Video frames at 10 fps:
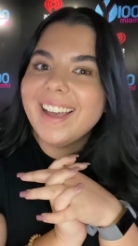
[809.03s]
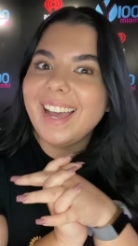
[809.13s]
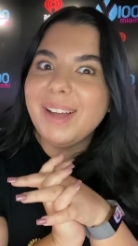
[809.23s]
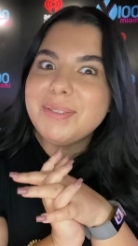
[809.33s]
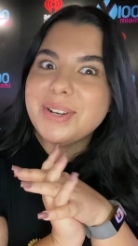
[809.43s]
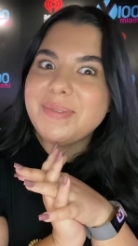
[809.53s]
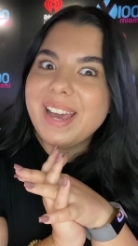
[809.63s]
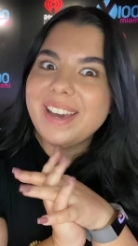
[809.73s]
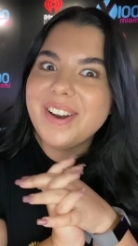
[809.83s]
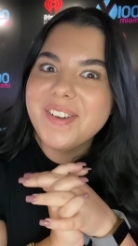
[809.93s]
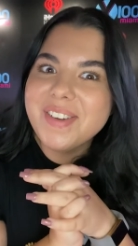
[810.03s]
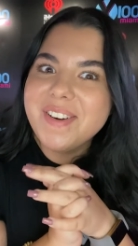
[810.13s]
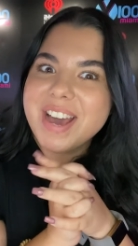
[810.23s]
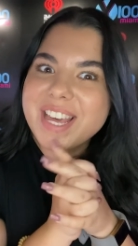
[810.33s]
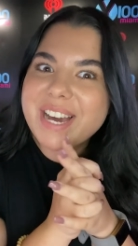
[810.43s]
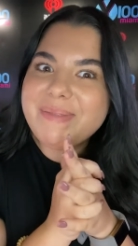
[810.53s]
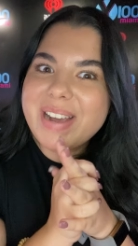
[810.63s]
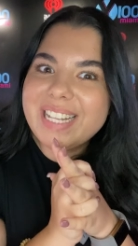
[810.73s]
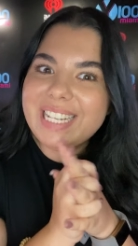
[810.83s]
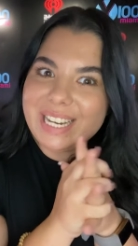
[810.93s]
capture my interview with
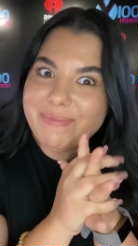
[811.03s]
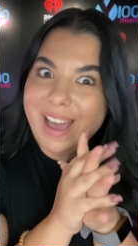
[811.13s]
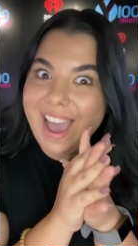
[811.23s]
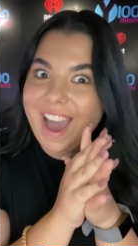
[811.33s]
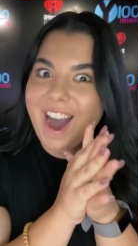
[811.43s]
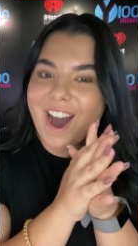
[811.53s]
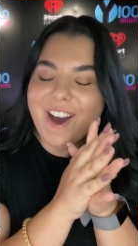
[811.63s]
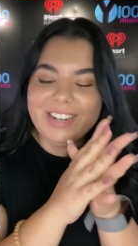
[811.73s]
Camila Cabello.